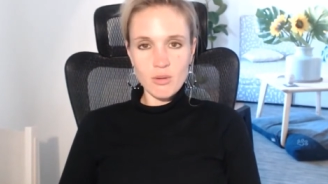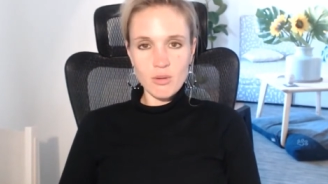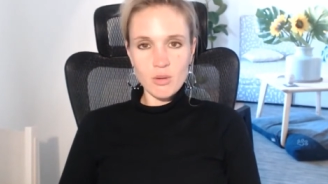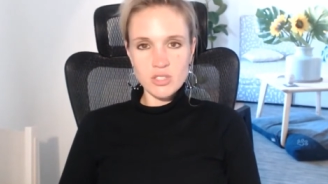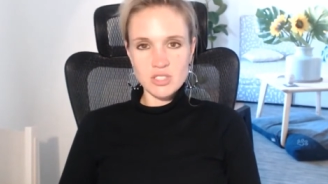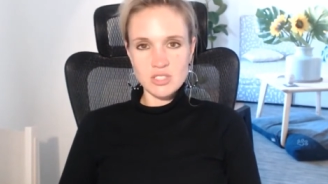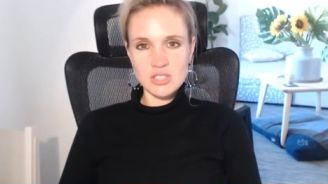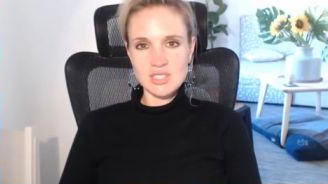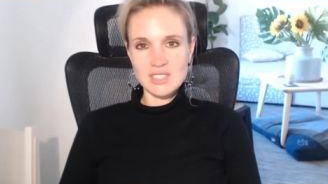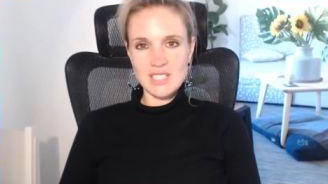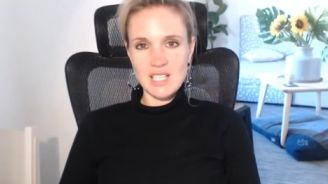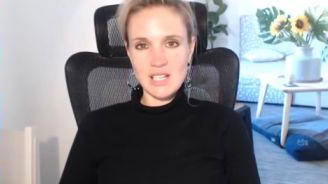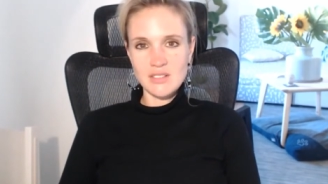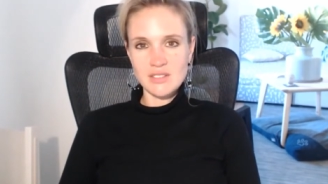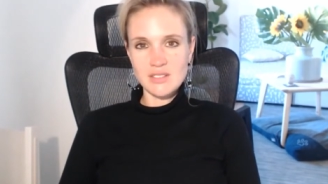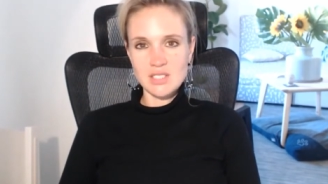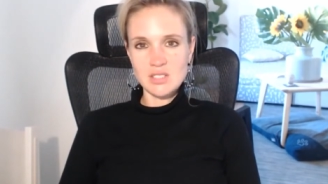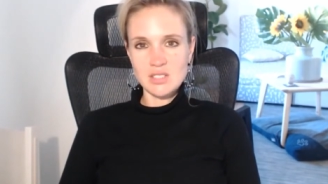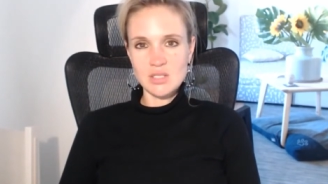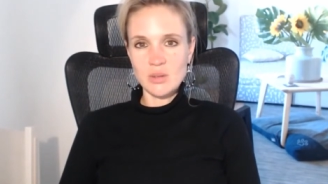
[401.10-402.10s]
forced
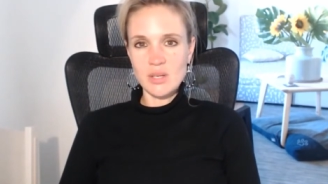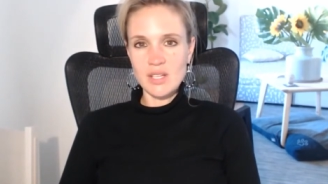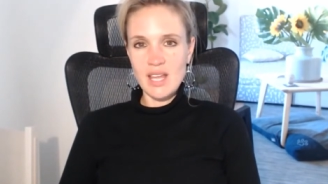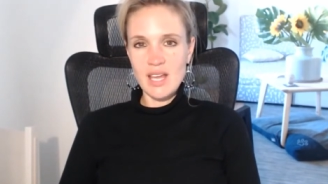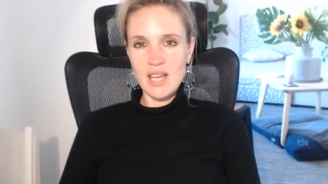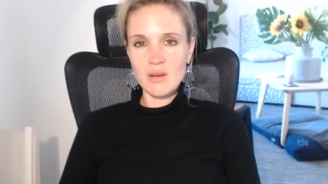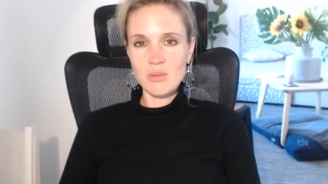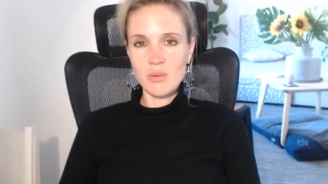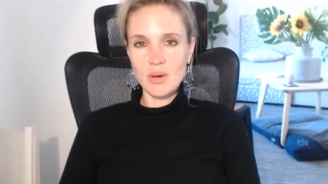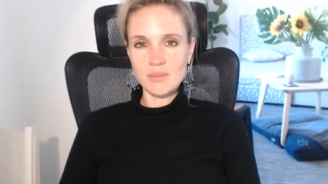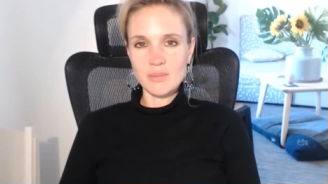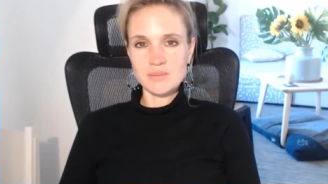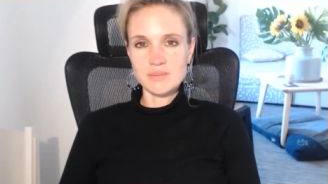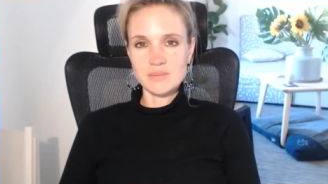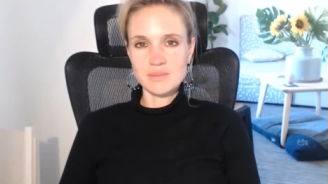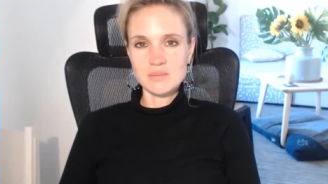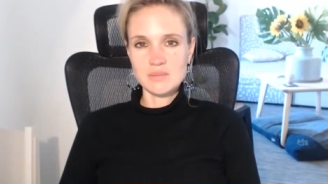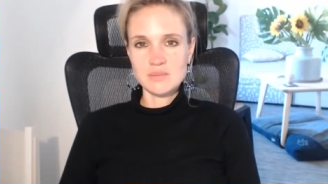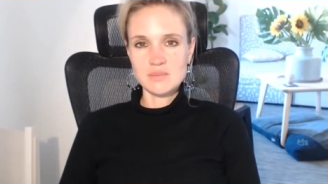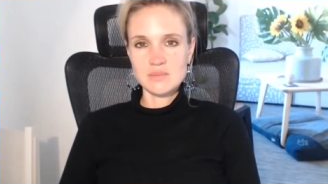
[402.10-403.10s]
yourself to do what they want?
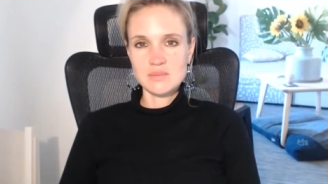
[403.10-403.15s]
